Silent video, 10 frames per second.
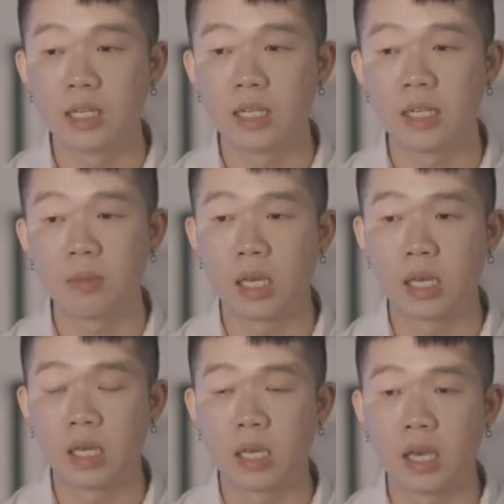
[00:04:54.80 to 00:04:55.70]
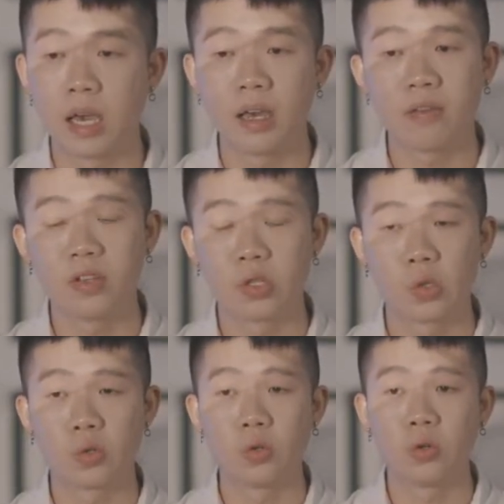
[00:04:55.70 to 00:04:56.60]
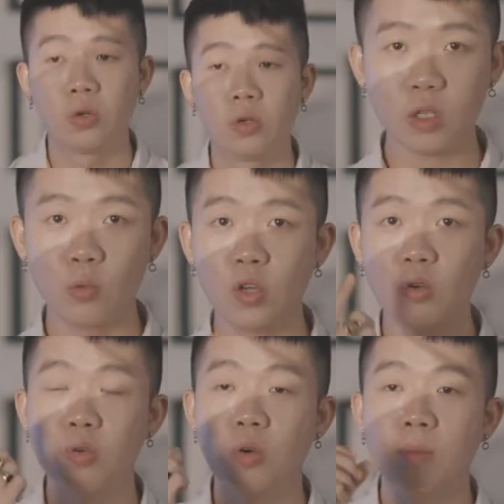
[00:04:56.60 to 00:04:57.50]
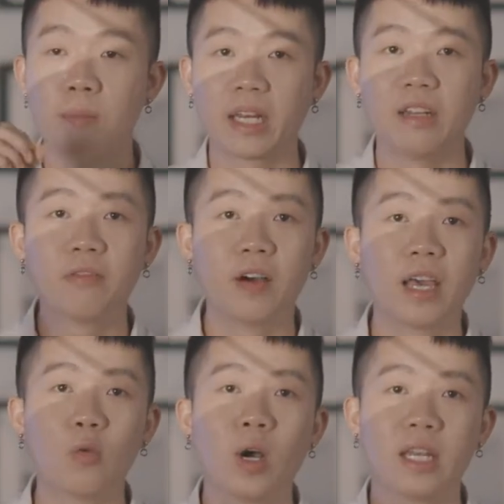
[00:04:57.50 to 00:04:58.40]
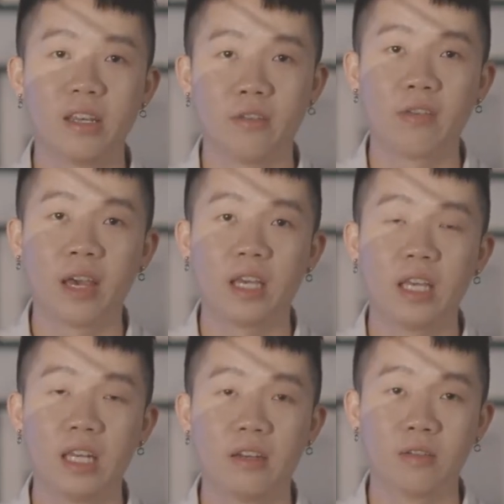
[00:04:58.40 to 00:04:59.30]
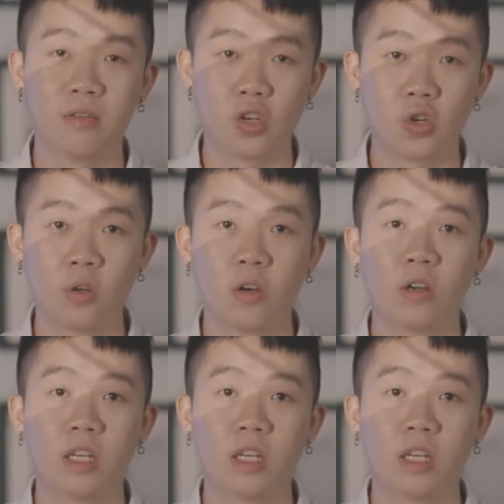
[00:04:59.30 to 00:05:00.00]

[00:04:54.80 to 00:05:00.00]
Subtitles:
tip I have is also when you magnify one effect in a visual or